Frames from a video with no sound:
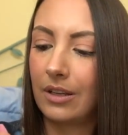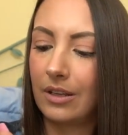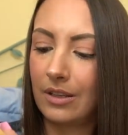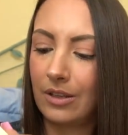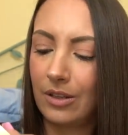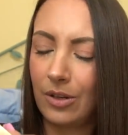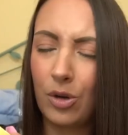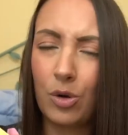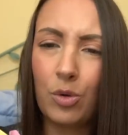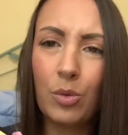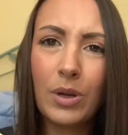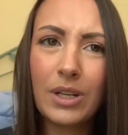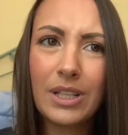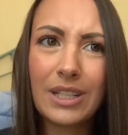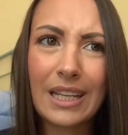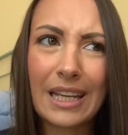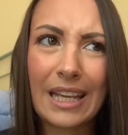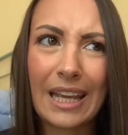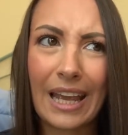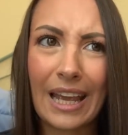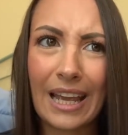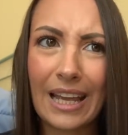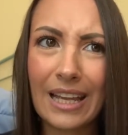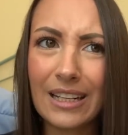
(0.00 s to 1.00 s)
Who went to
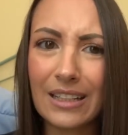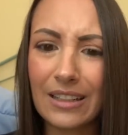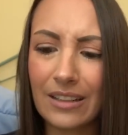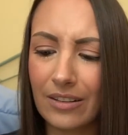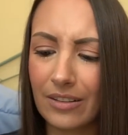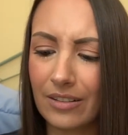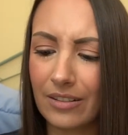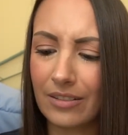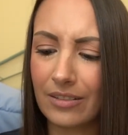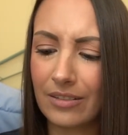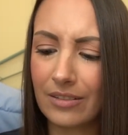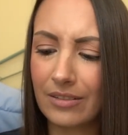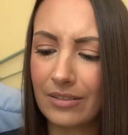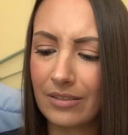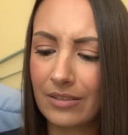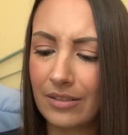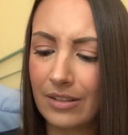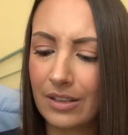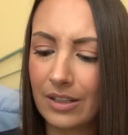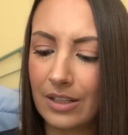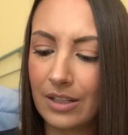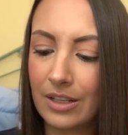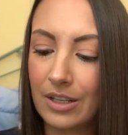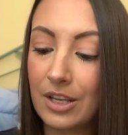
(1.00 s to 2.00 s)
Canada?
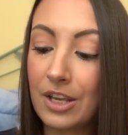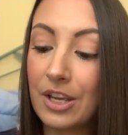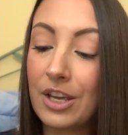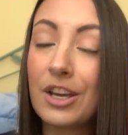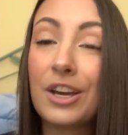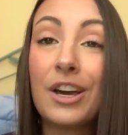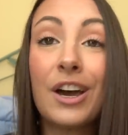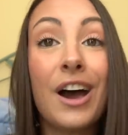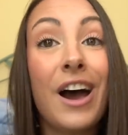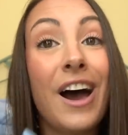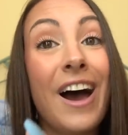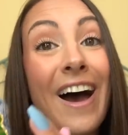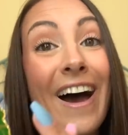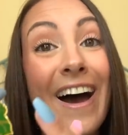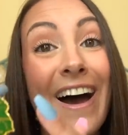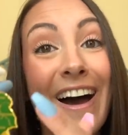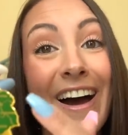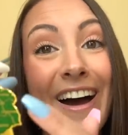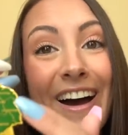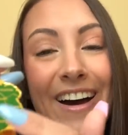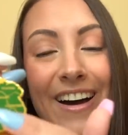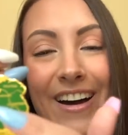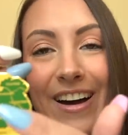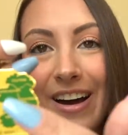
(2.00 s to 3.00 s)
Ah,
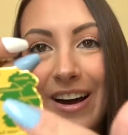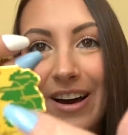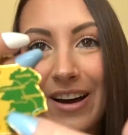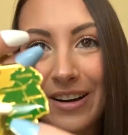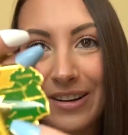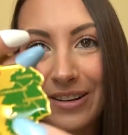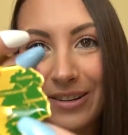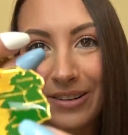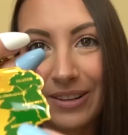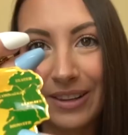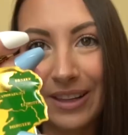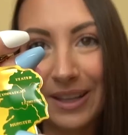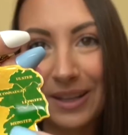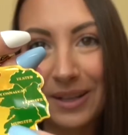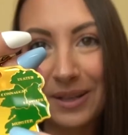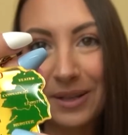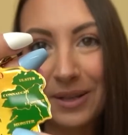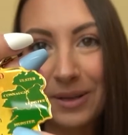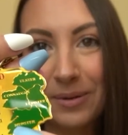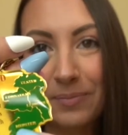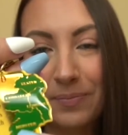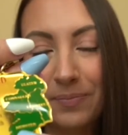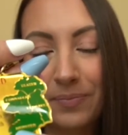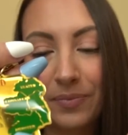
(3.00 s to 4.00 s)
Ireland.
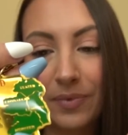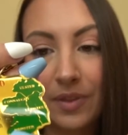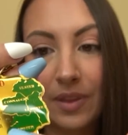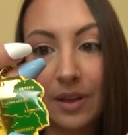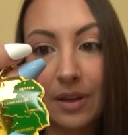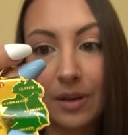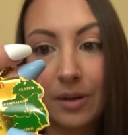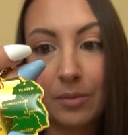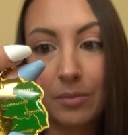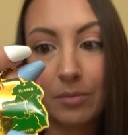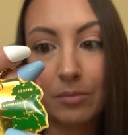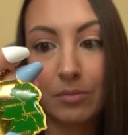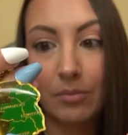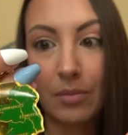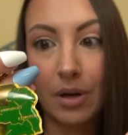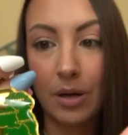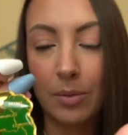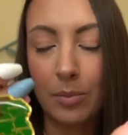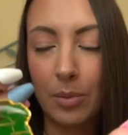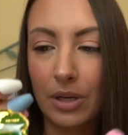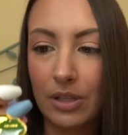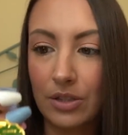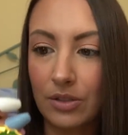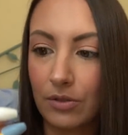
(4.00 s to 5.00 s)
My
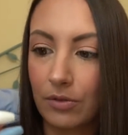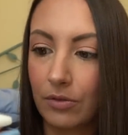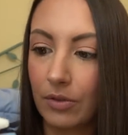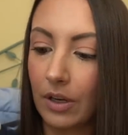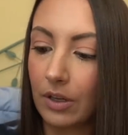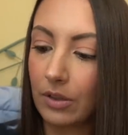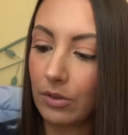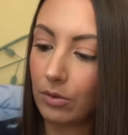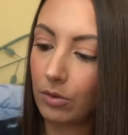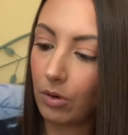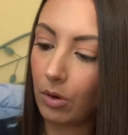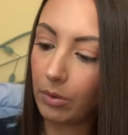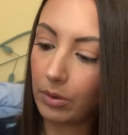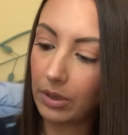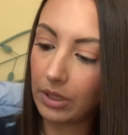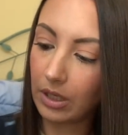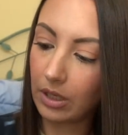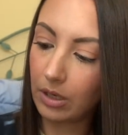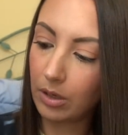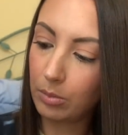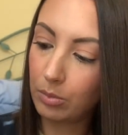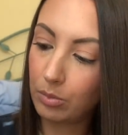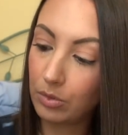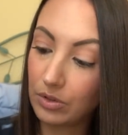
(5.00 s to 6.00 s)
best friend growing
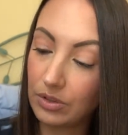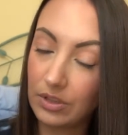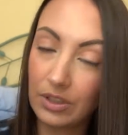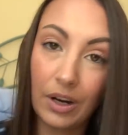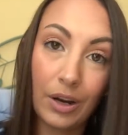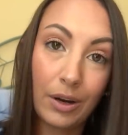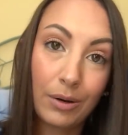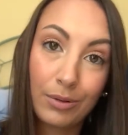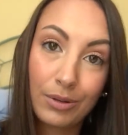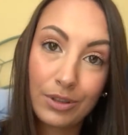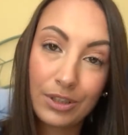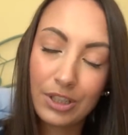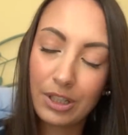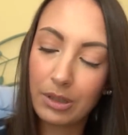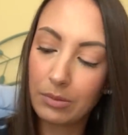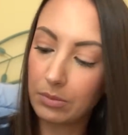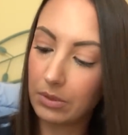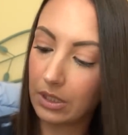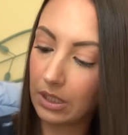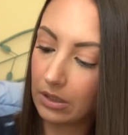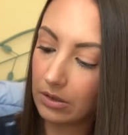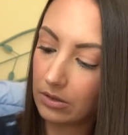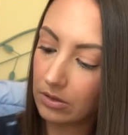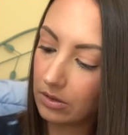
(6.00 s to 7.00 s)
up was an Irish step
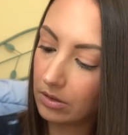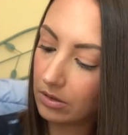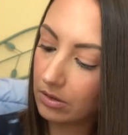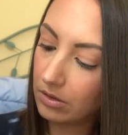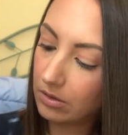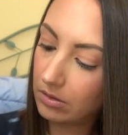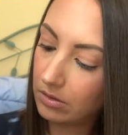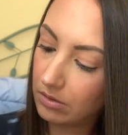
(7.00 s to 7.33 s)
dancer.